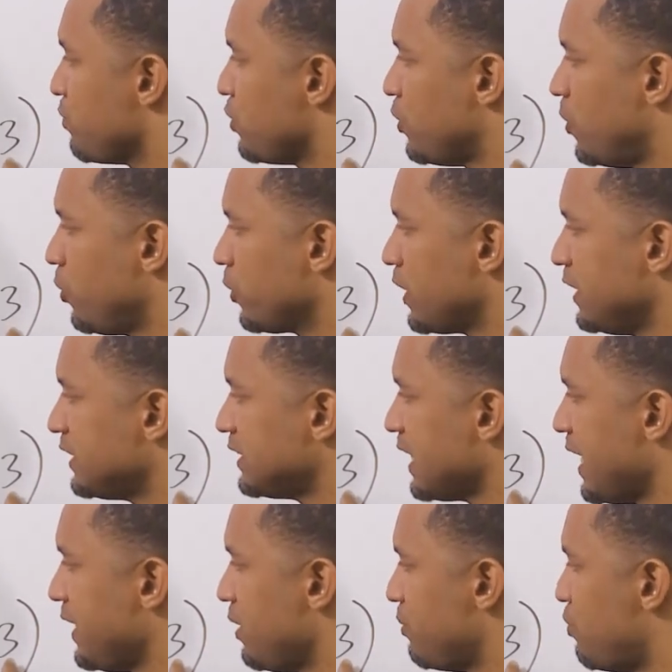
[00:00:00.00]
You look
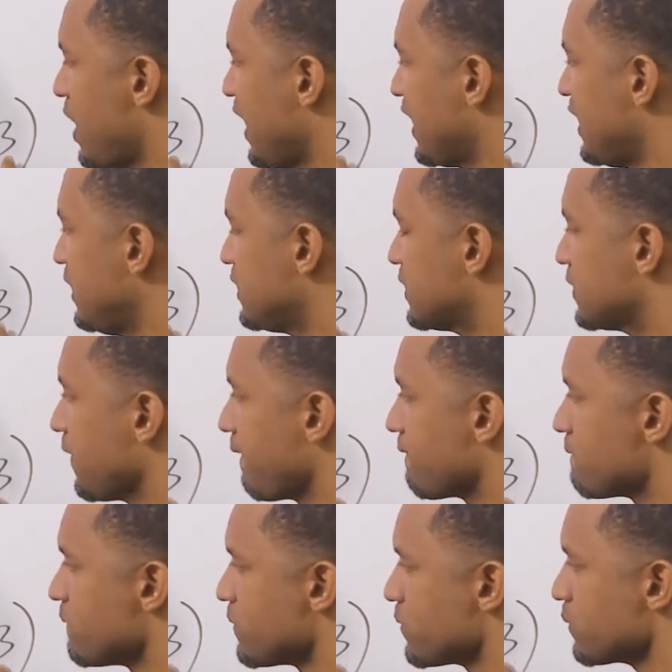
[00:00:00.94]
inside your brackets.
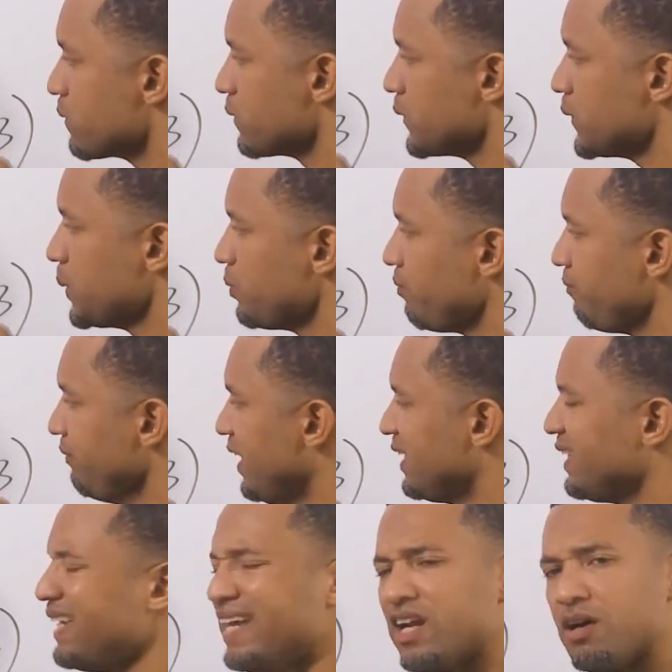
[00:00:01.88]

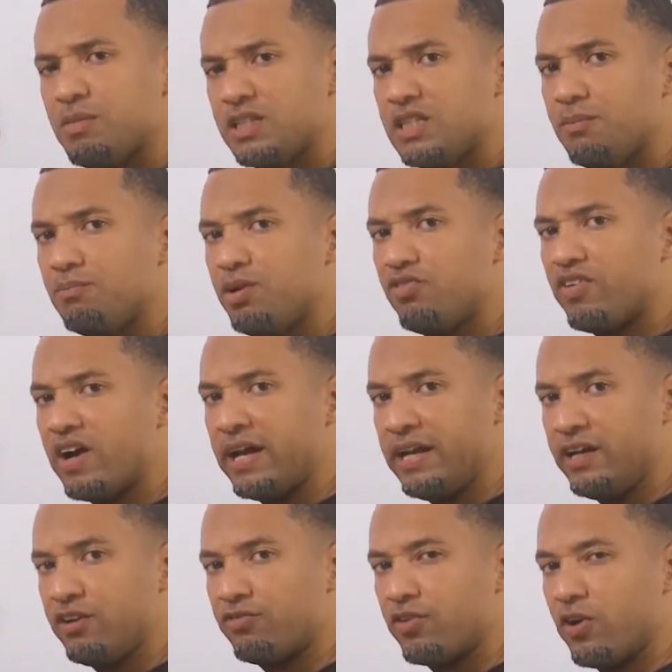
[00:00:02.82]
Cannot be
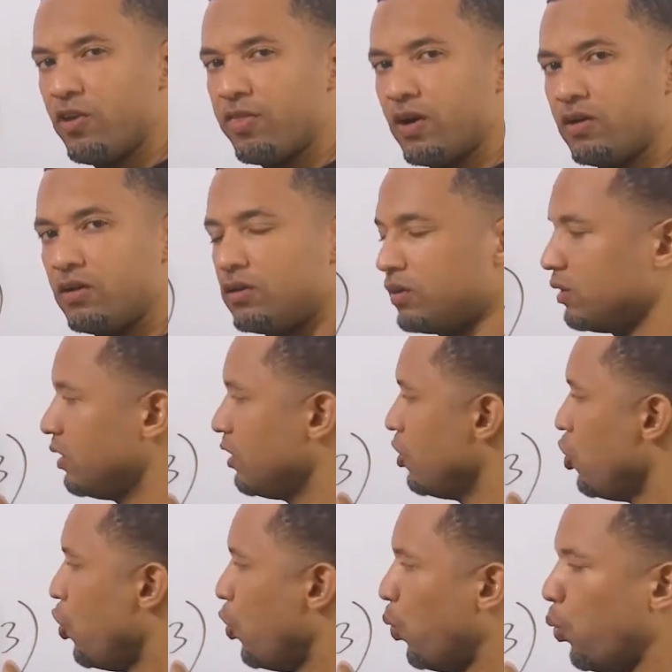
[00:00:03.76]
simplified any further.
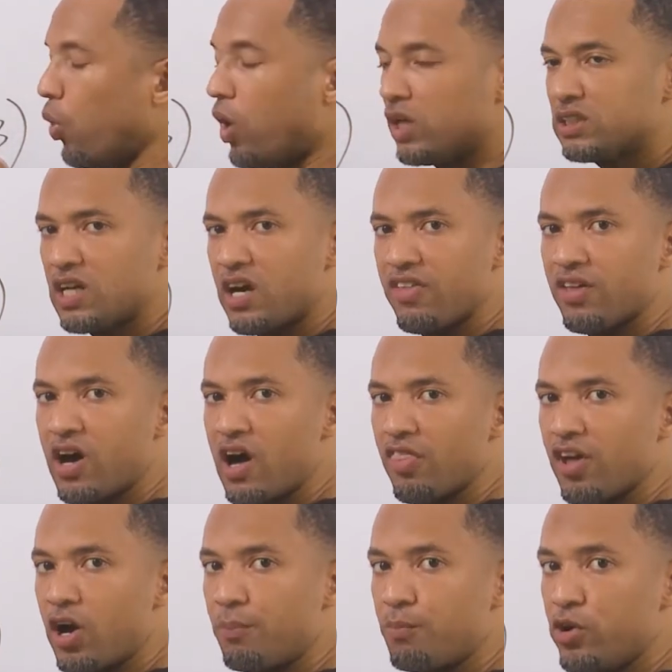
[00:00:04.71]
What are the
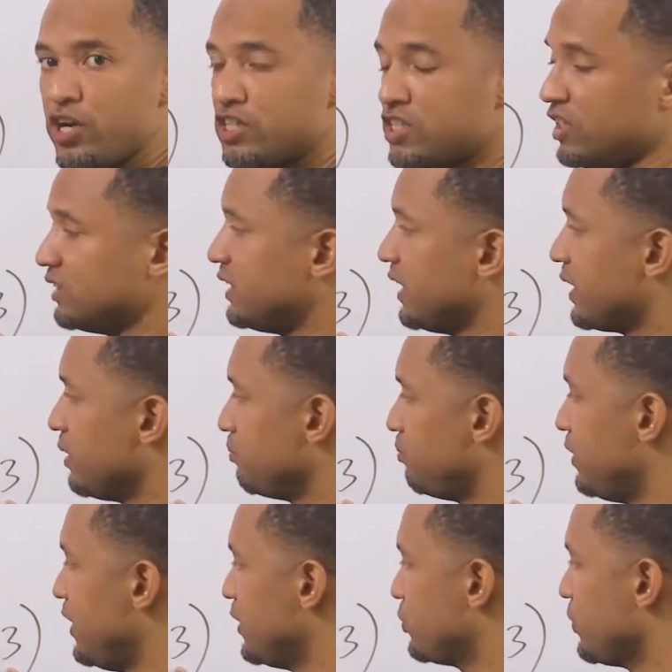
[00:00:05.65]
other operations taking
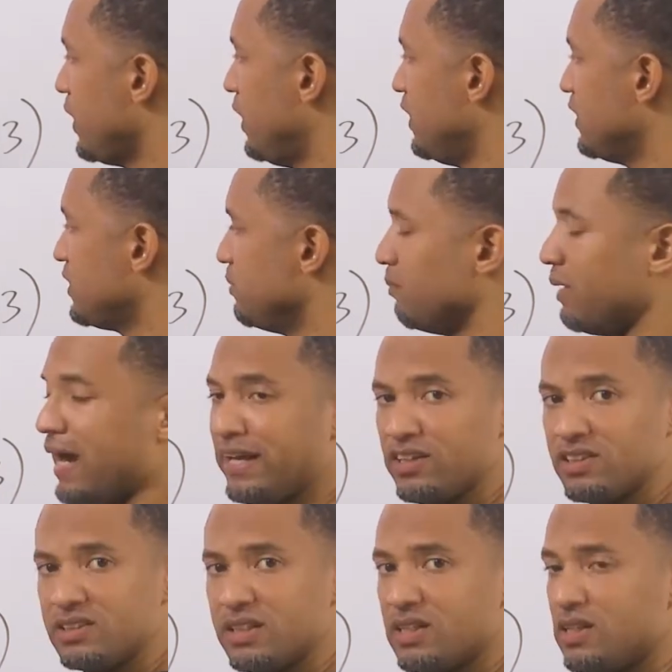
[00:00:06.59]
place? Well, you see
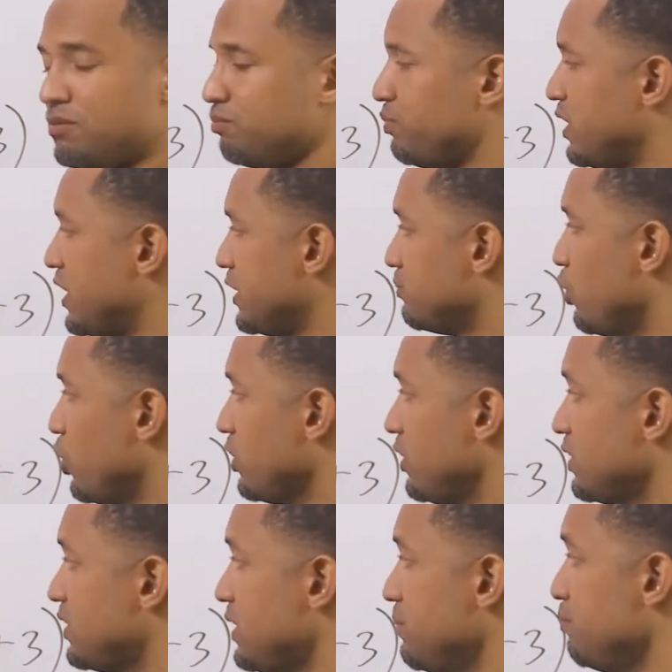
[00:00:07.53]
minus taking place,
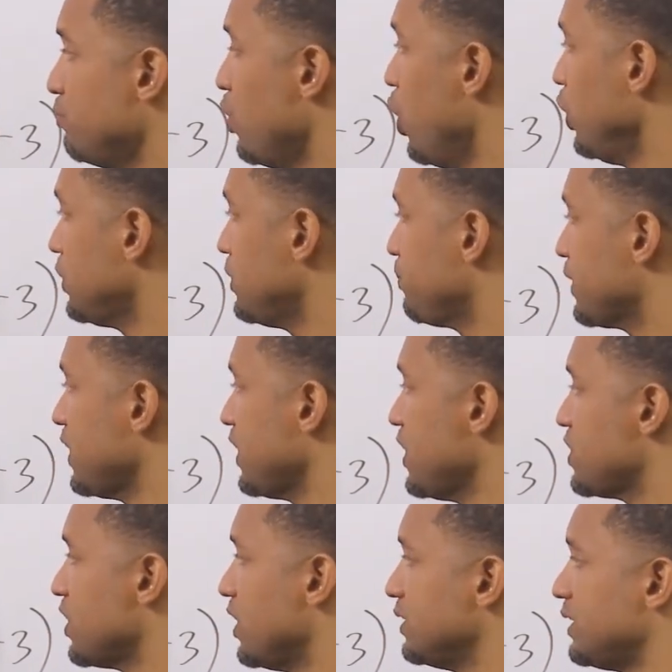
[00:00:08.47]
but you see
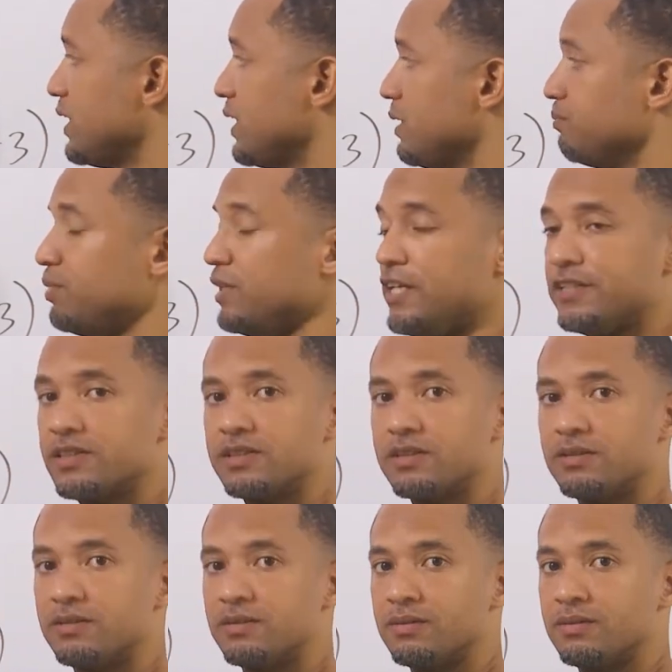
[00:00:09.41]
multiplication taking place.